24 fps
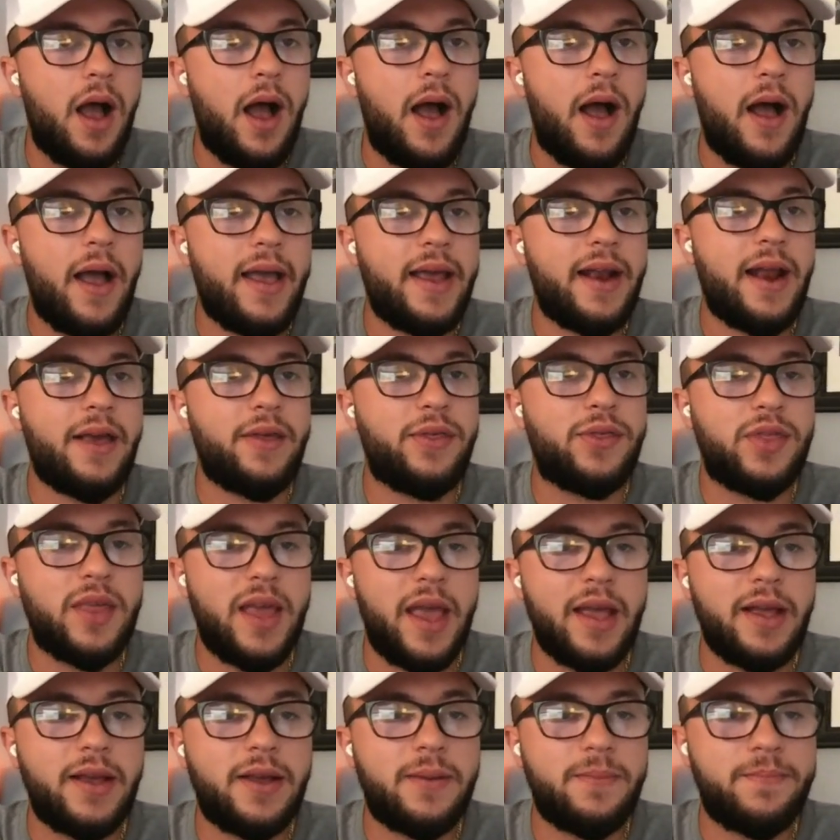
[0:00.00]
Uh, and I
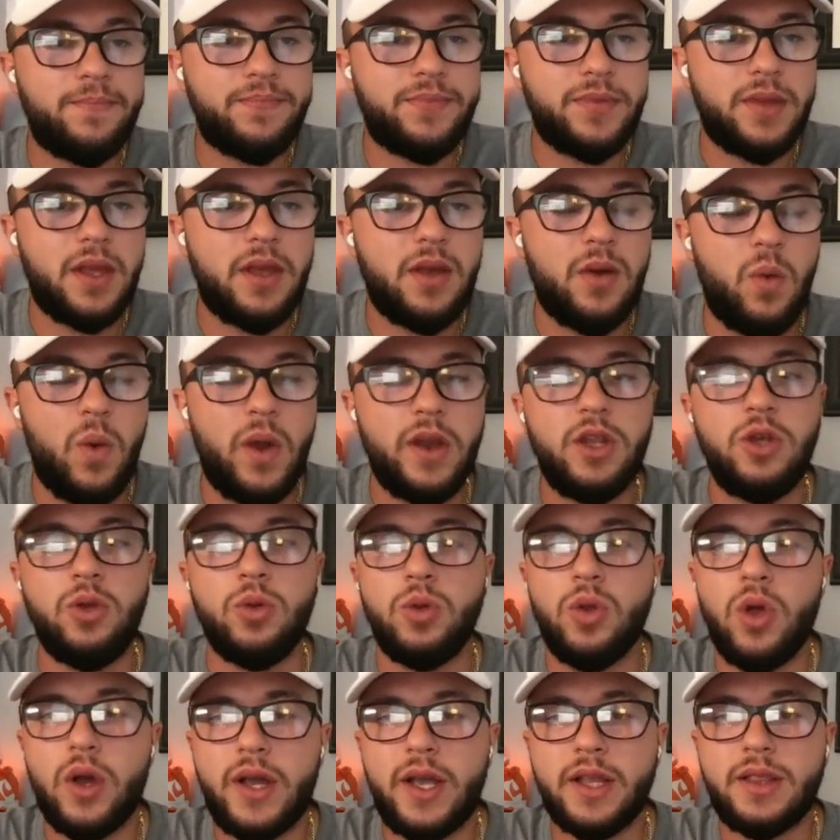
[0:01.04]
think when
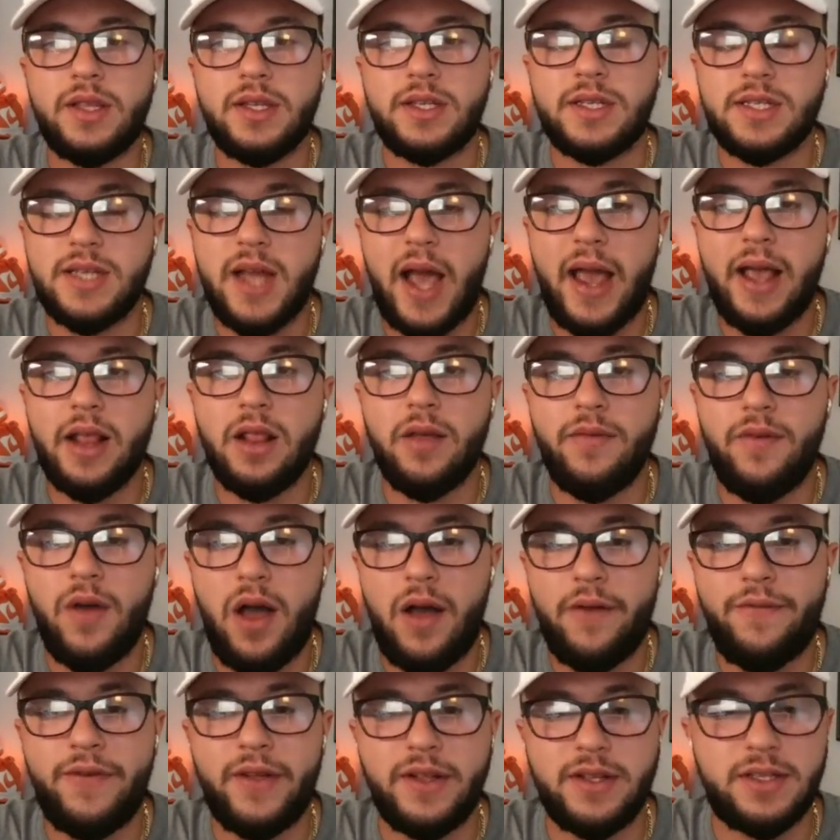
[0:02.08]
you look at the style of
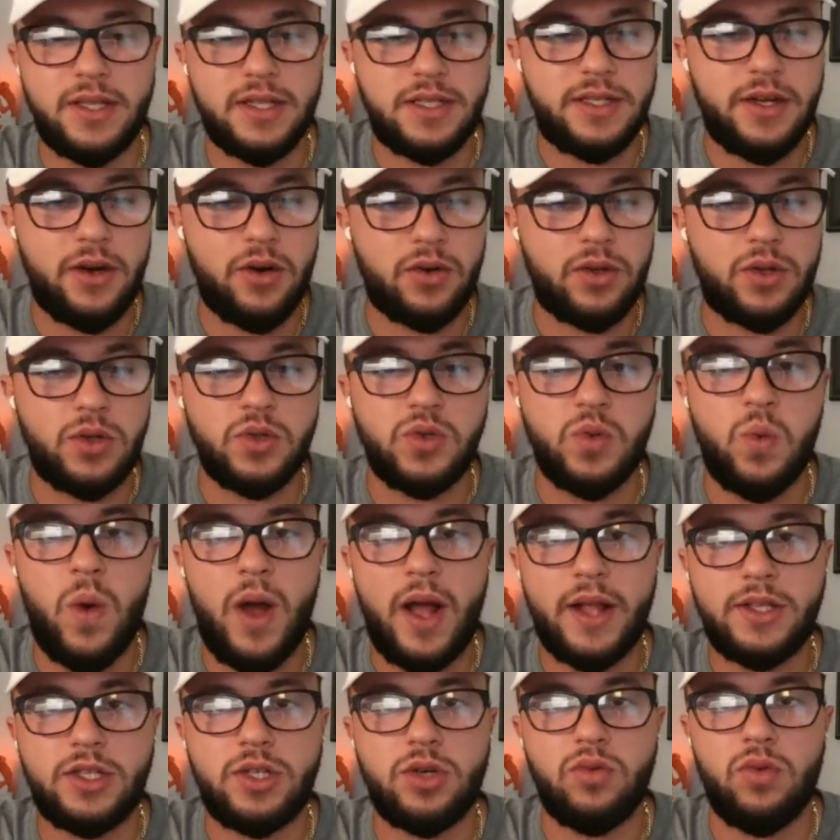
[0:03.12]
offense that Syracuse
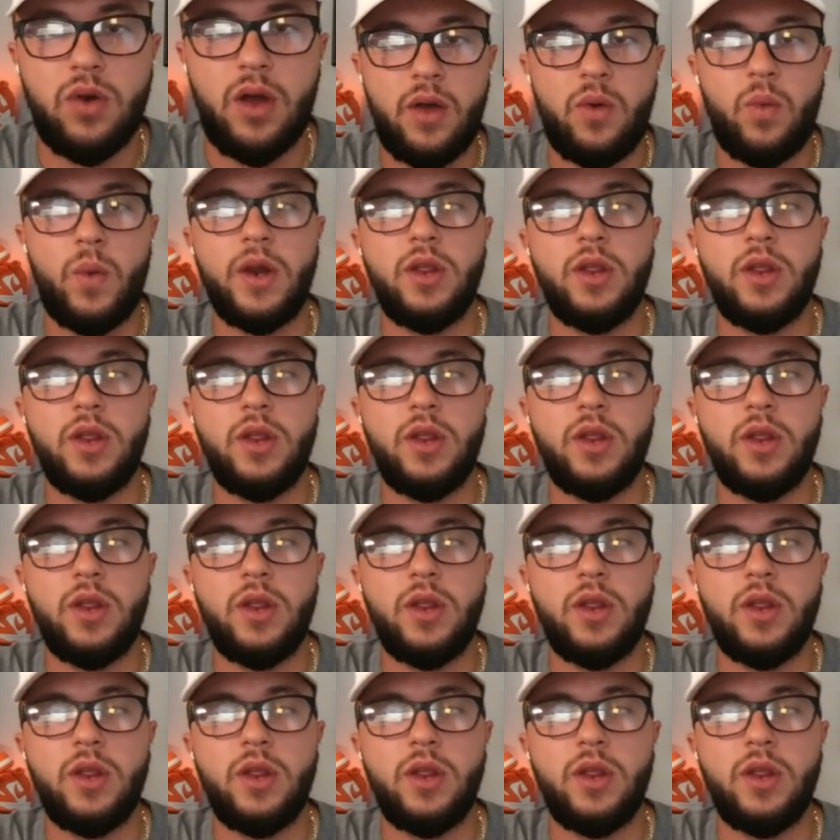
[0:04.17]
wants run,